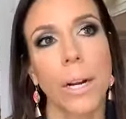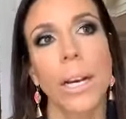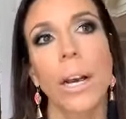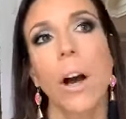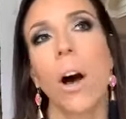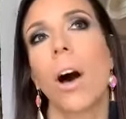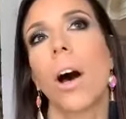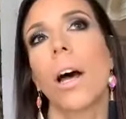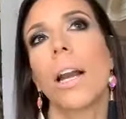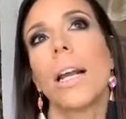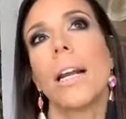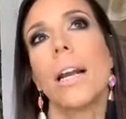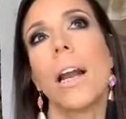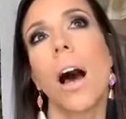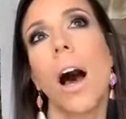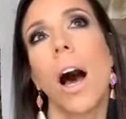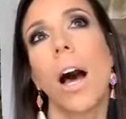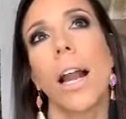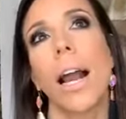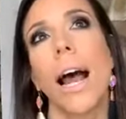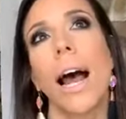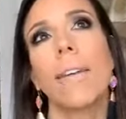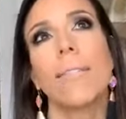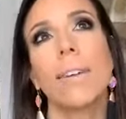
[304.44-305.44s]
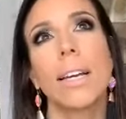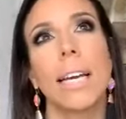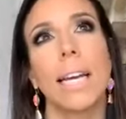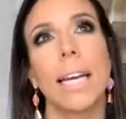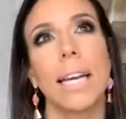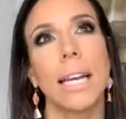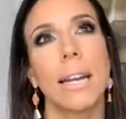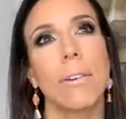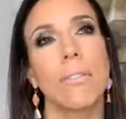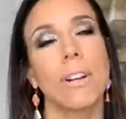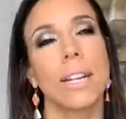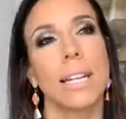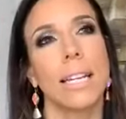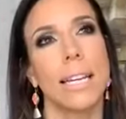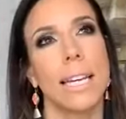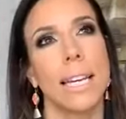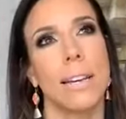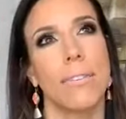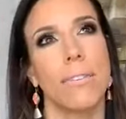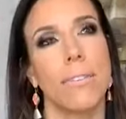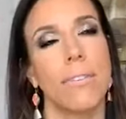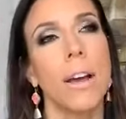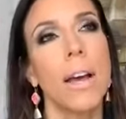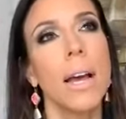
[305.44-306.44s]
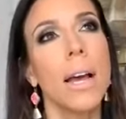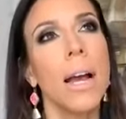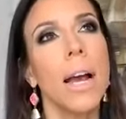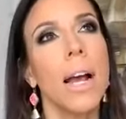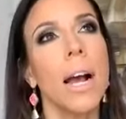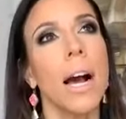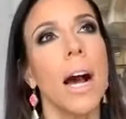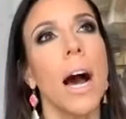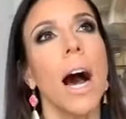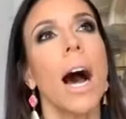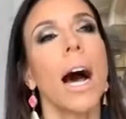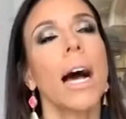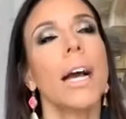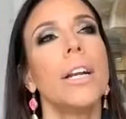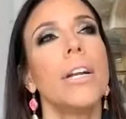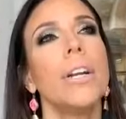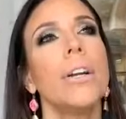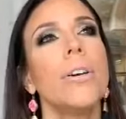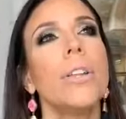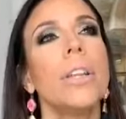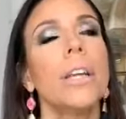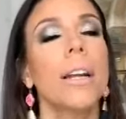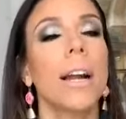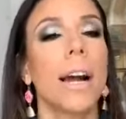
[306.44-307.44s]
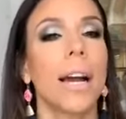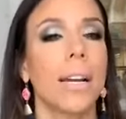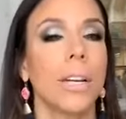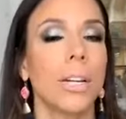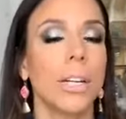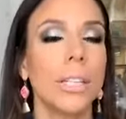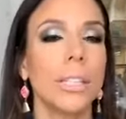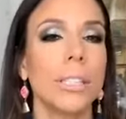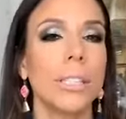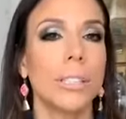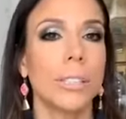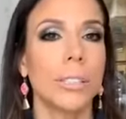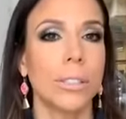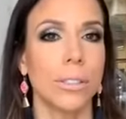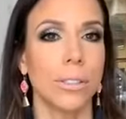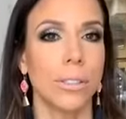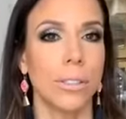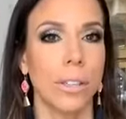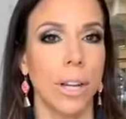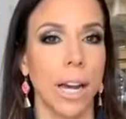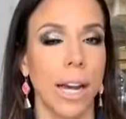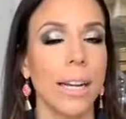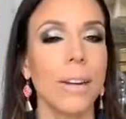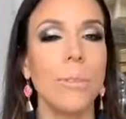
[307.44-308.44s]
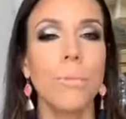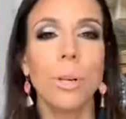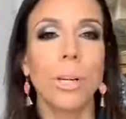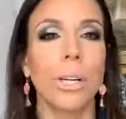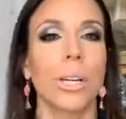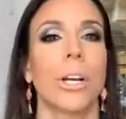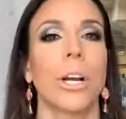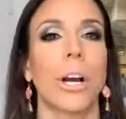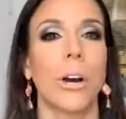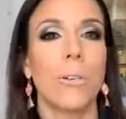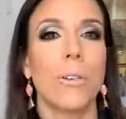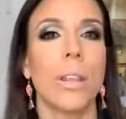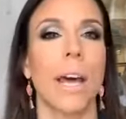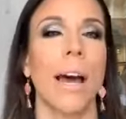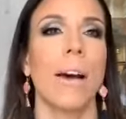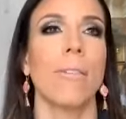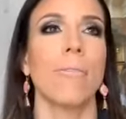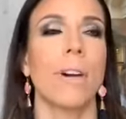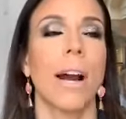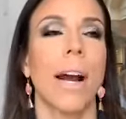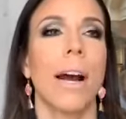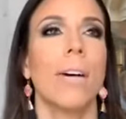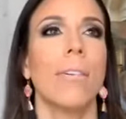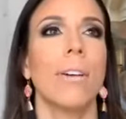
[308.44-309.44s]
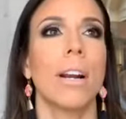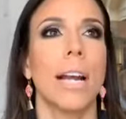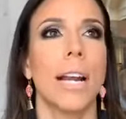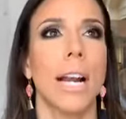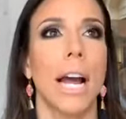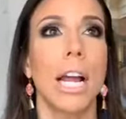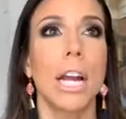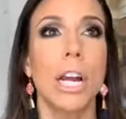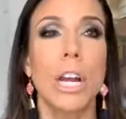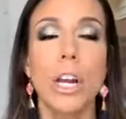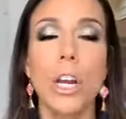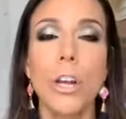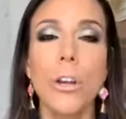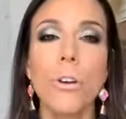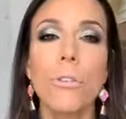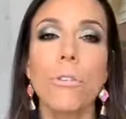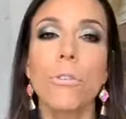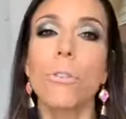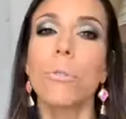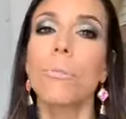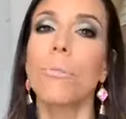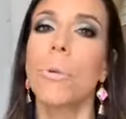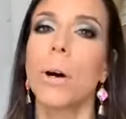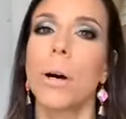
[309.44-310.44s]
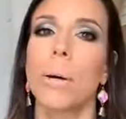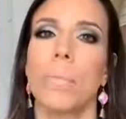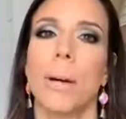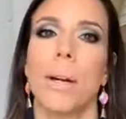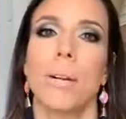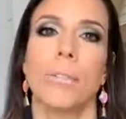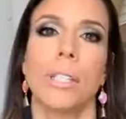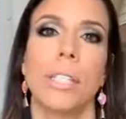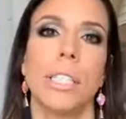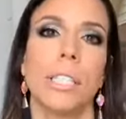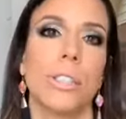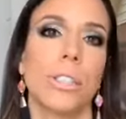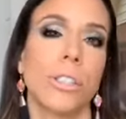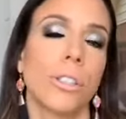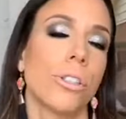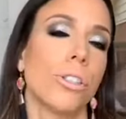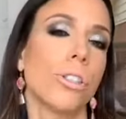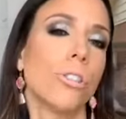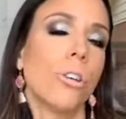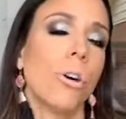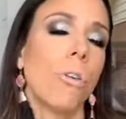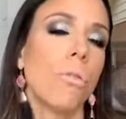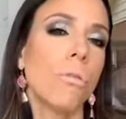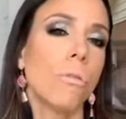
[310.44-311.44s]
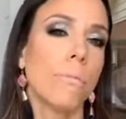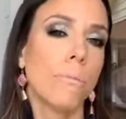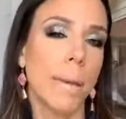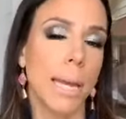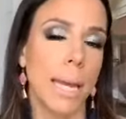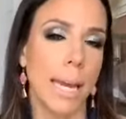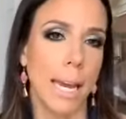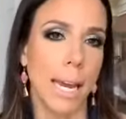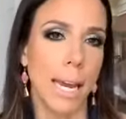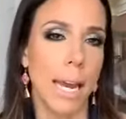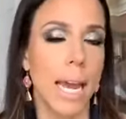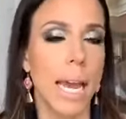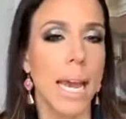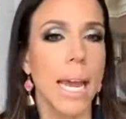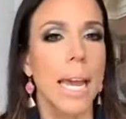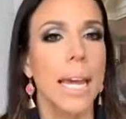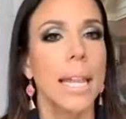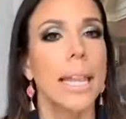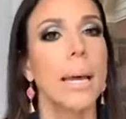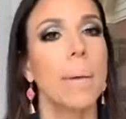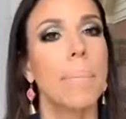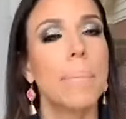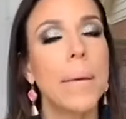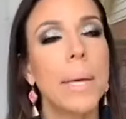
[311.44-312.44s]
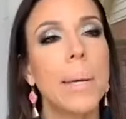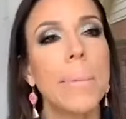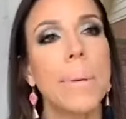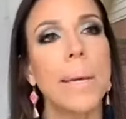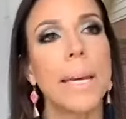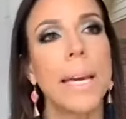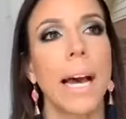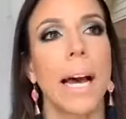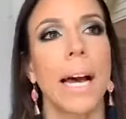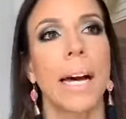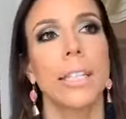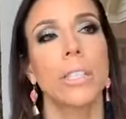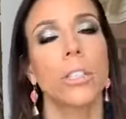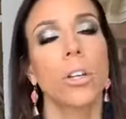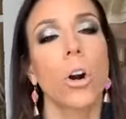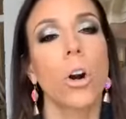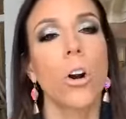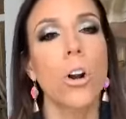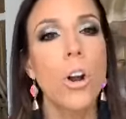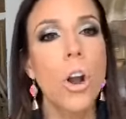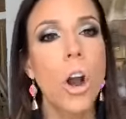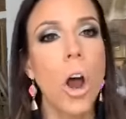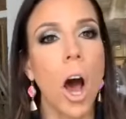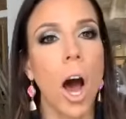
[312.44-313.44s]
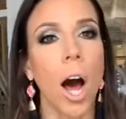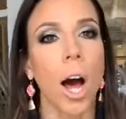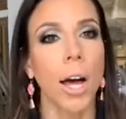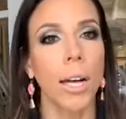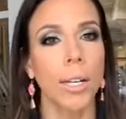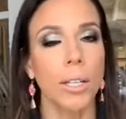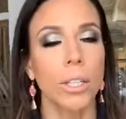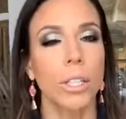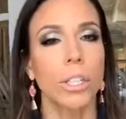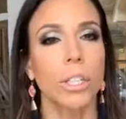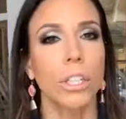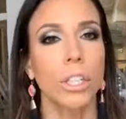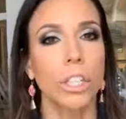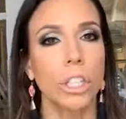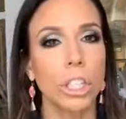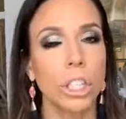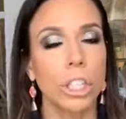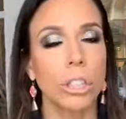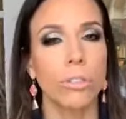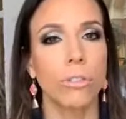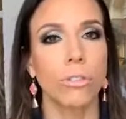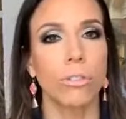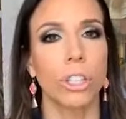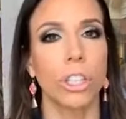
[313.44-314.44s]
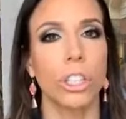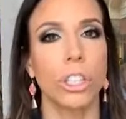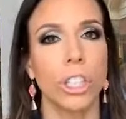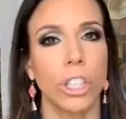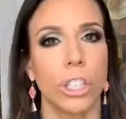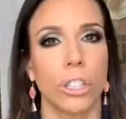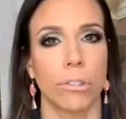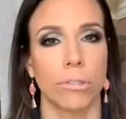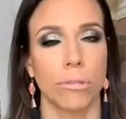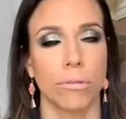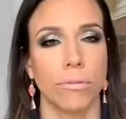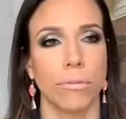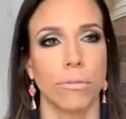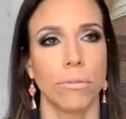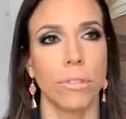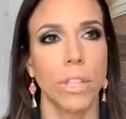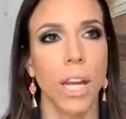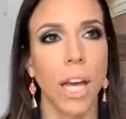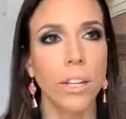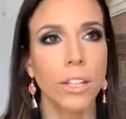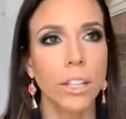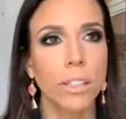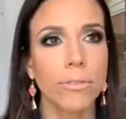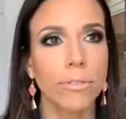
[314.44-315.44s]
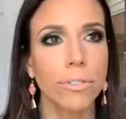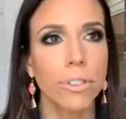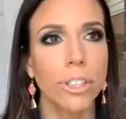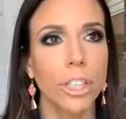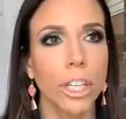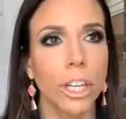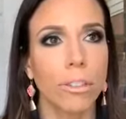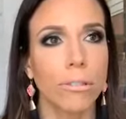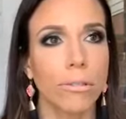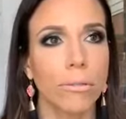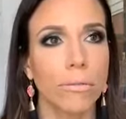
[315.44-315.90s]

on and not having any relief, I knew that I didn't want to go that route. And I knew from what my research told me that PPIs are not good for you. Not good for you.